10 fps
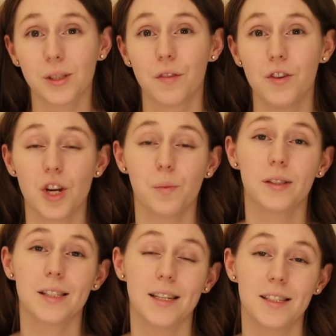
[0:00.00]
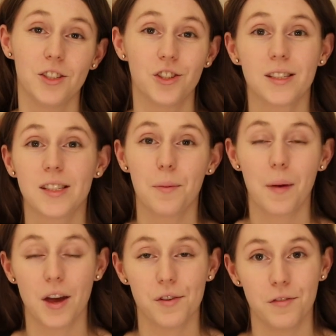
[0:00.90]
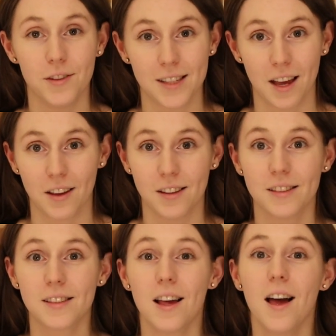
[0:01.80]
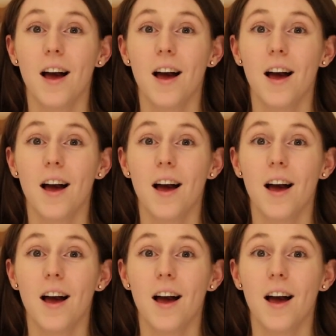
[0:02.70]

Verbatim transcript: so if you don't want to listen, just skip ahead a few seconds.